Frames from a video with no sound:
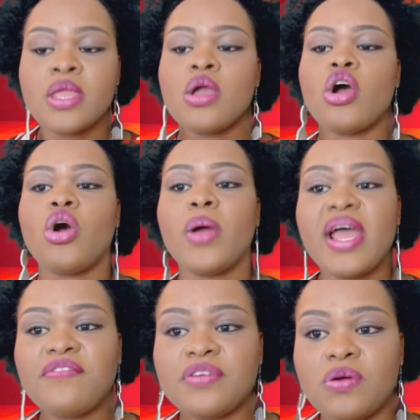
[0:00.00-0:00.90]

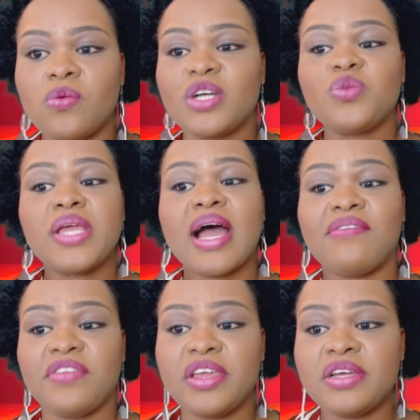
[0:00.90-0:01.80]
However, what we have
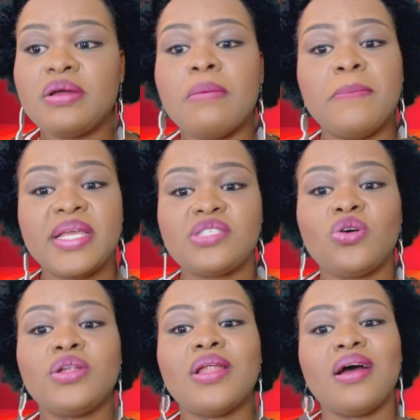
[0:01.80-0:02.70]
here, based
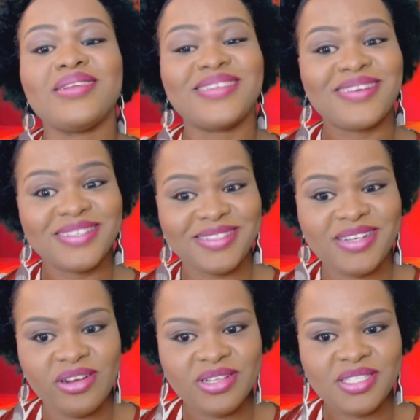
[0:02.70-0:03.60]
on the
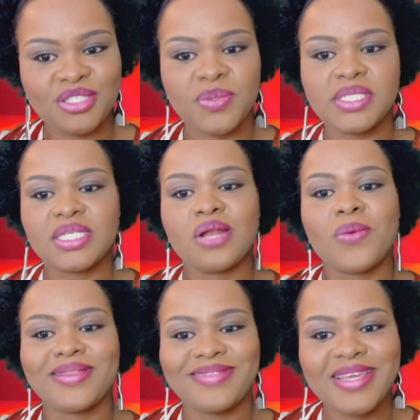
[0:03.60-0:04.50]
current situation and
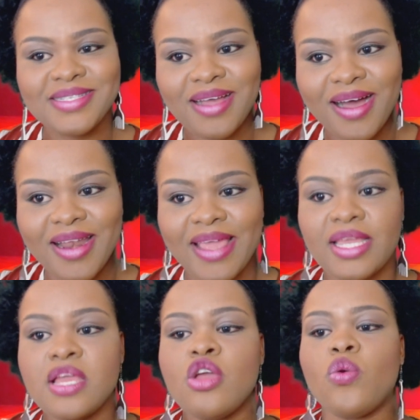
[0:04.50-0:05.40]
what things are like,
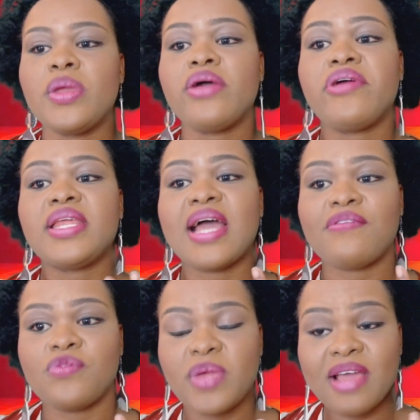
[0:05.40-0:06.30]
we
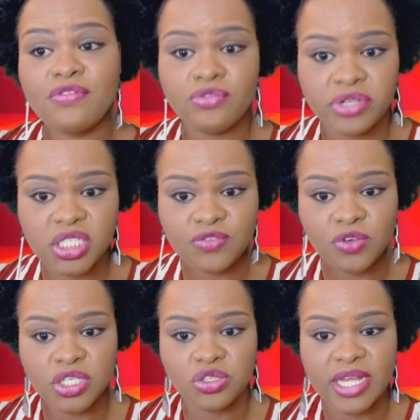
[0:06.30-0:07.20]
have 3 seats for
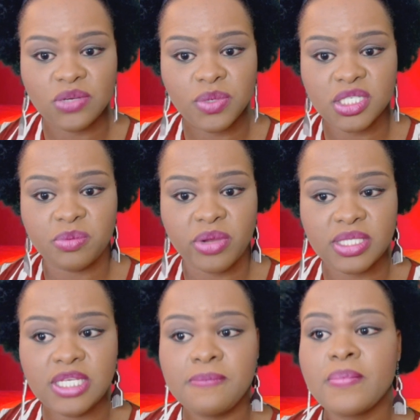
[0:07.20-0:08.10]
the United Workers'
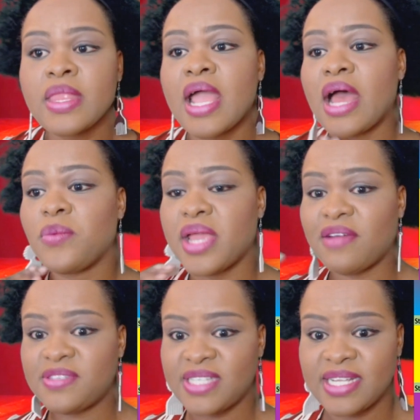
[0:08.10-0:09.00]
Party, and we
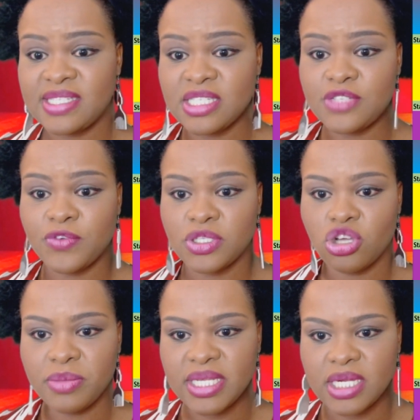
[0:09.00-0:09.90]
have 10 seats for the
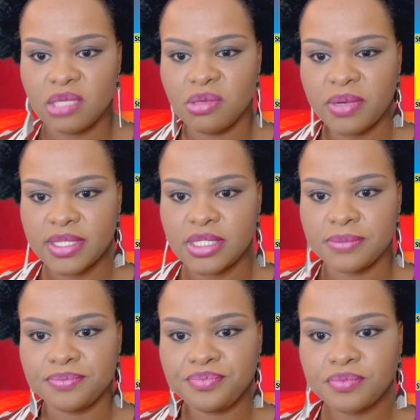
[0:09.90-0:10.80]
Dominica Labour Party.
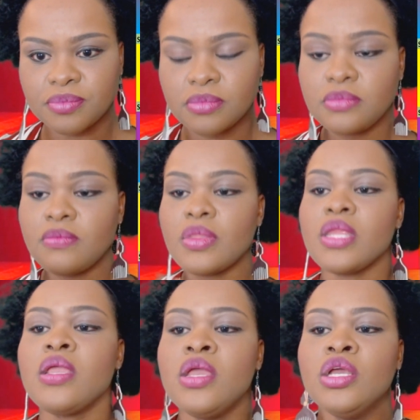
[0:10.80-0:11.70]

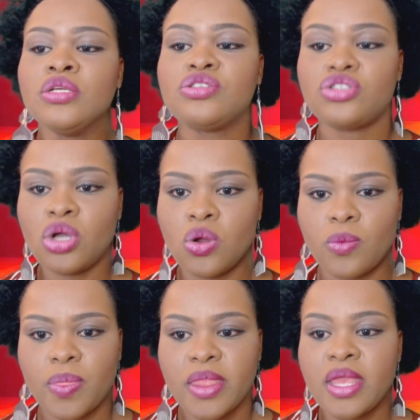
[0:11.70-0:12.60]
So
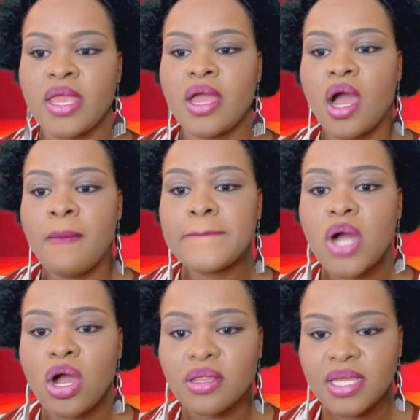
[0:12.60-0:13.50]

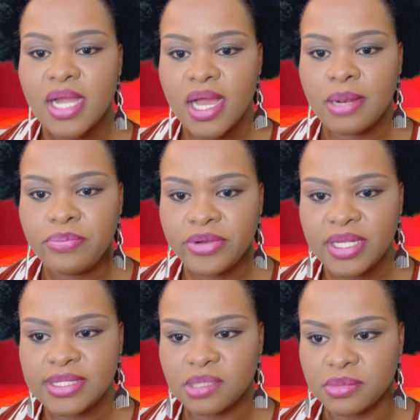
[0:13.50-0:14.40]
among the
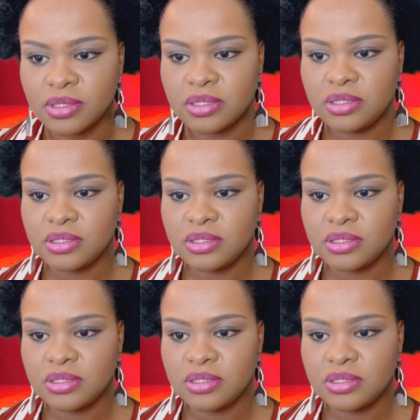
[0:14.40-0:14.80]
unpredictable